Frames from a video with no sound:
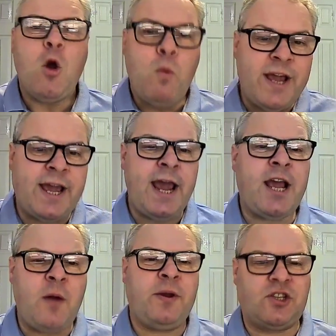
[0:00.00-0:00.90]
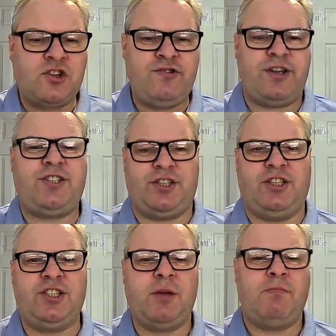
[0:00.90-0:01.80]
We keep going as
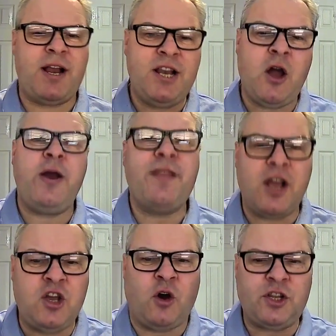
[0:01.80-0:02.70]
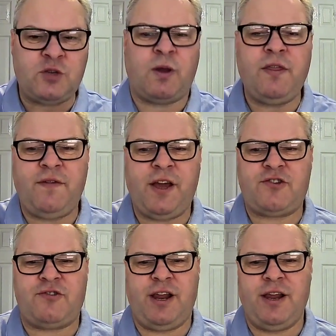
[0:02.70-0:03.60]
Christians by knowing that God has won the
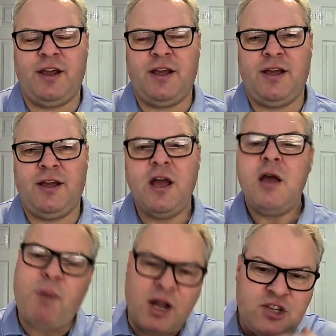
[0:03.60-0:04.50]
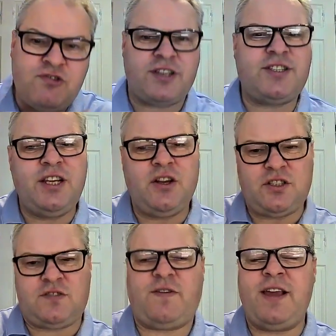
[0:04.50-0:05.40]
victory, by trusting
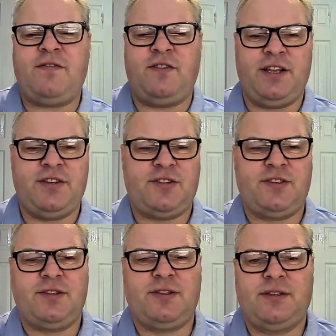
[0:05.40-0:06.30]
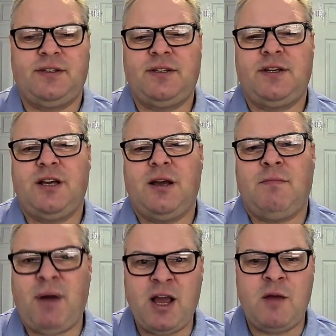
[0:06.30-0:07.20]
God's faithfulness,
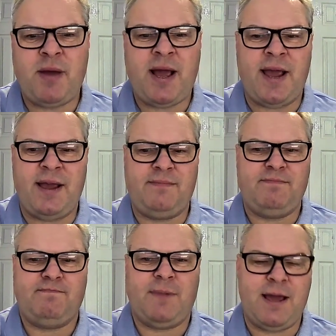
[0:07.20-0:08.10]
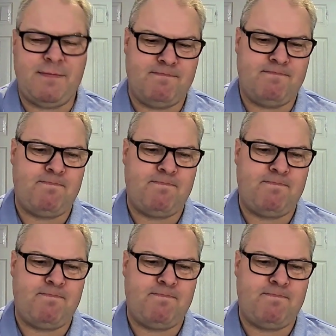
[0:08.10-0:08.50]
by obeying him.